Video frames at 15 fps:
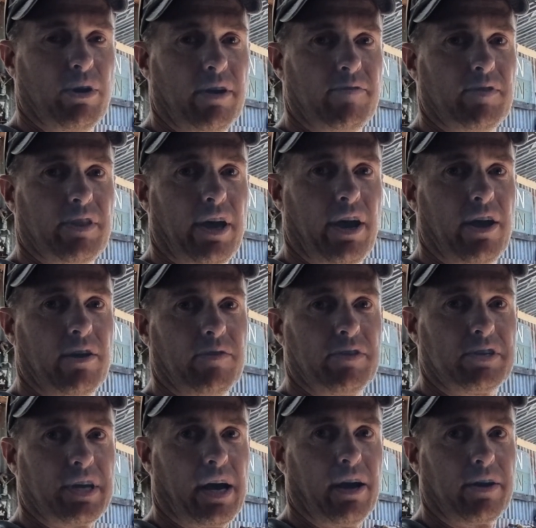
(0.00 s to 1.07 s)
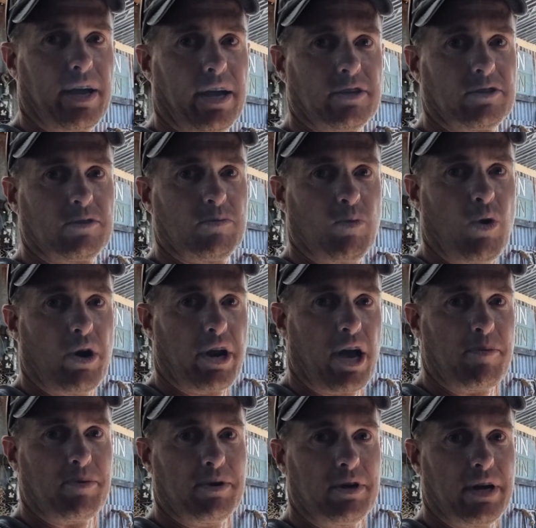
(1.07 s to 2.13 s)
even though the tailgate's wide
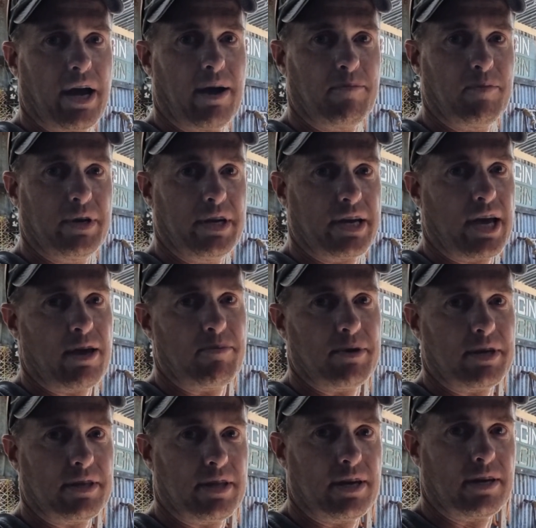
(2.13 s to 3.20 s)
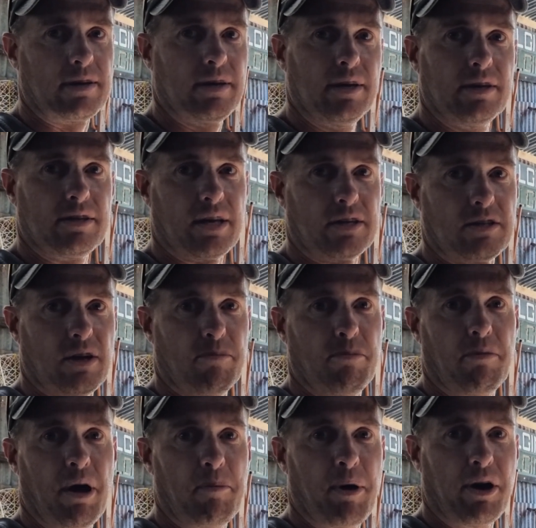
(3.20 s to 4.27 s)
open when you're camping in there. So that's a
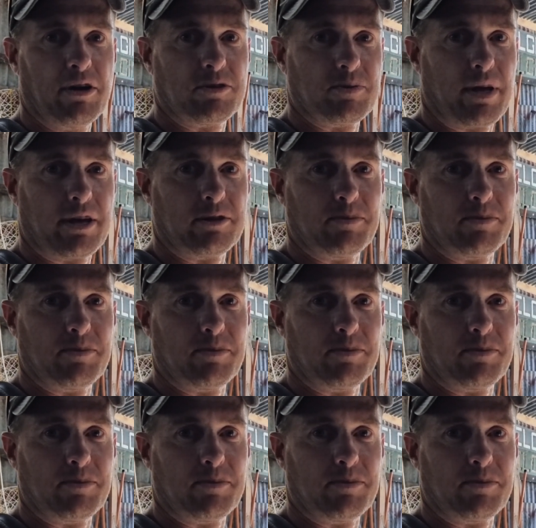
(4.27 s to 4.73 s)
bonus for that as